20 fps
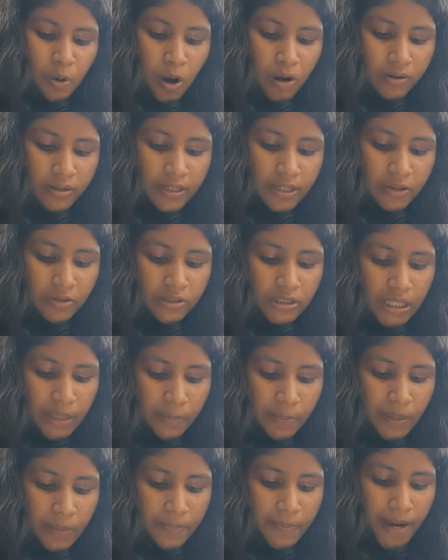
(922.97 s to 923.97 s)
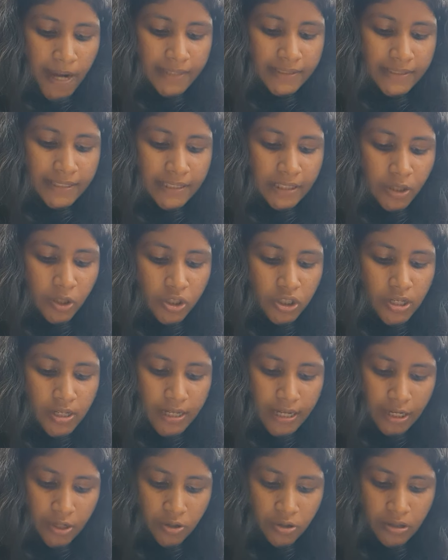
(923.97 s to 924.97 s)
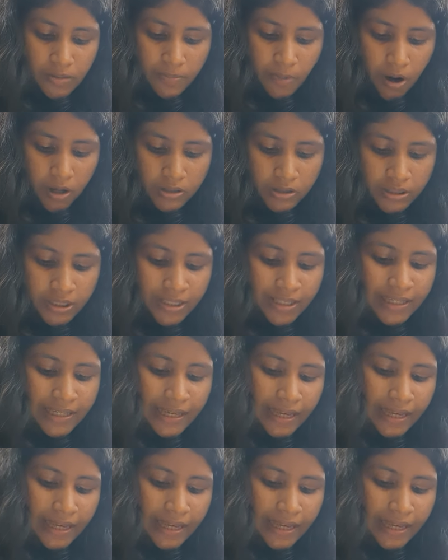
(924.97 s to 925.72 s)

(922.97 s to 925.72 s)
pour a newly prepared solution into the bottle.